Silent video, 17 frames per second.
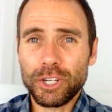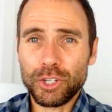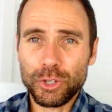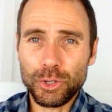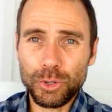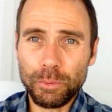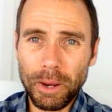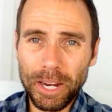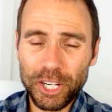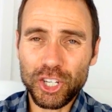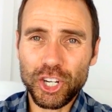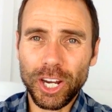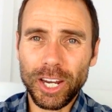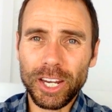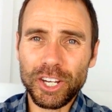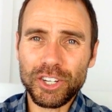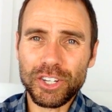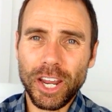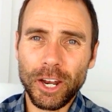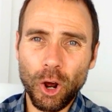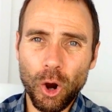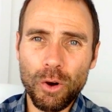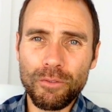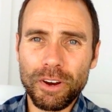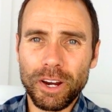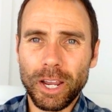to make change and
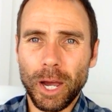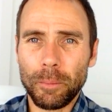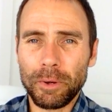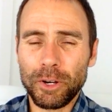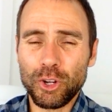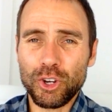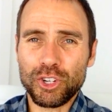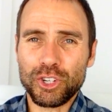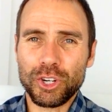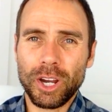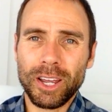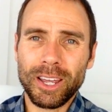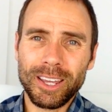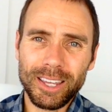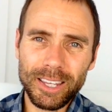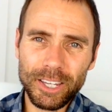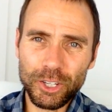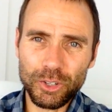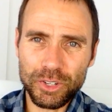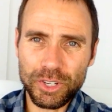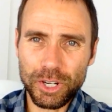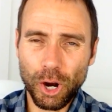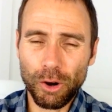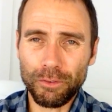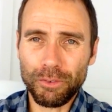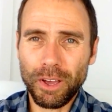overcome inertia in
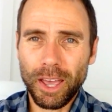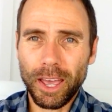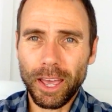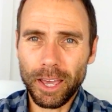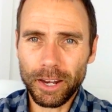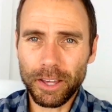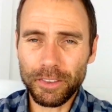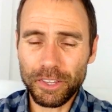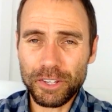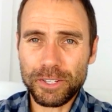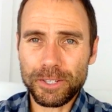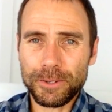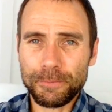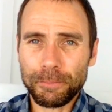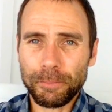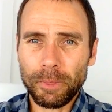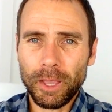yourself and others.